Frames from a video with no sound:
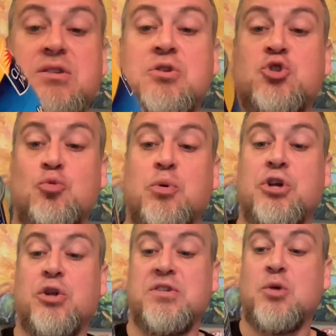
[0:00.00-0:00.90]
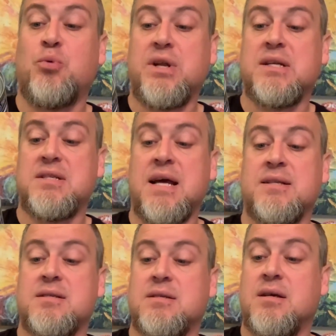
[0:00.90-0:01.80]
are super, you know, these are pretty
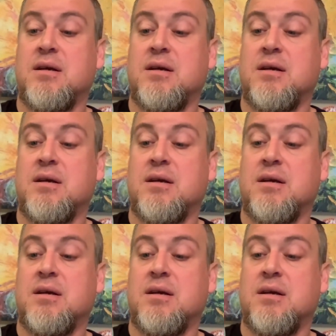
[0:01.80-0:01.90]
intense.